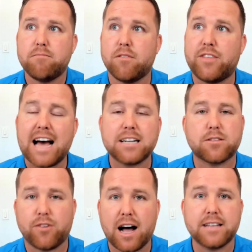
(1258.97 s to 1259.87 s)
that's
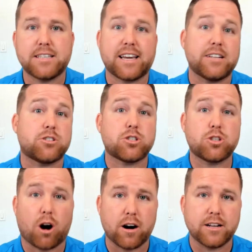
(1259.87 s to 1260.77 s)
fine to get
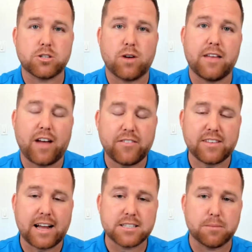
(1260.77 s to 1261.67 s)
started. So I think
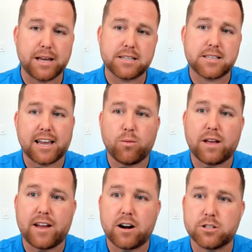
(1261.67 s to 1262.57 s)
that's the biggest takeaway
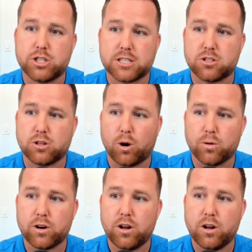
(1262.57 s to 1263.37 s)
there is just don't